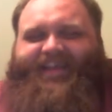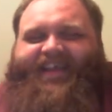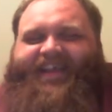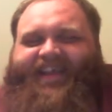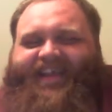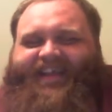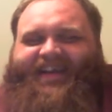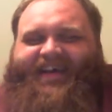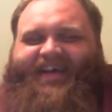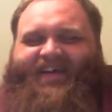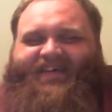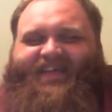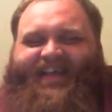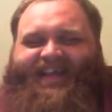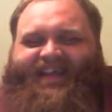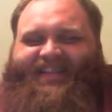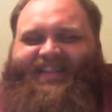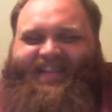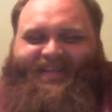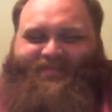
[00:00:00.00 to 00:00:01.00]
You know,
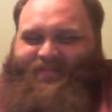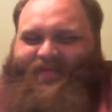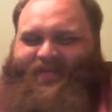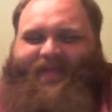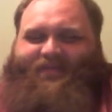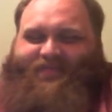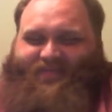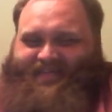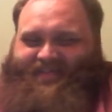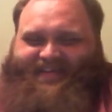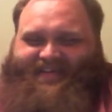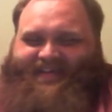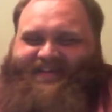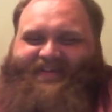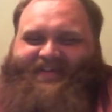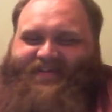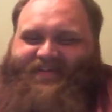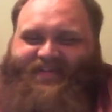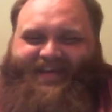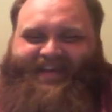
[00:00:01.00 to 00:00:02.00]
like, they probably
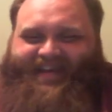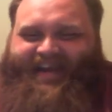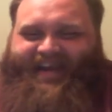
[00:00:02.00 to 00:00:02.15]
didn't know the